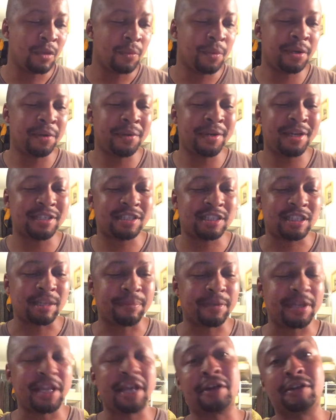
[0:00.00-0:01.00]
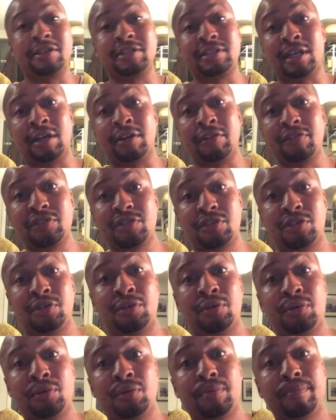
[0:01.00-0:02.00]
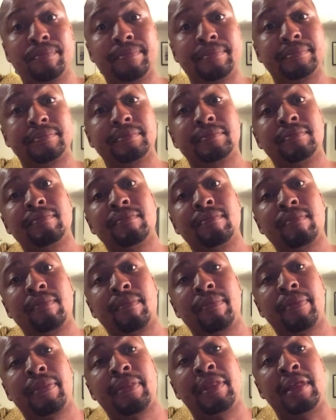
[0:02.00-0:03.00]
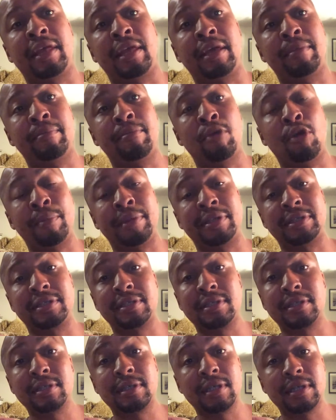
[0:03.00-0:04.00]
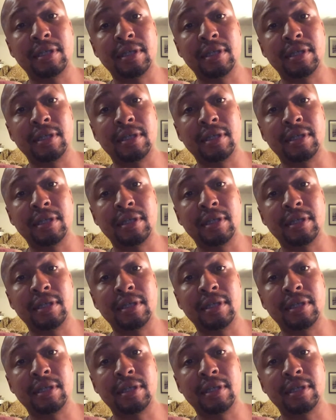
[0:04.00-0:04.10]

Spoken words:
we don't need to supplicate ourselves to the moments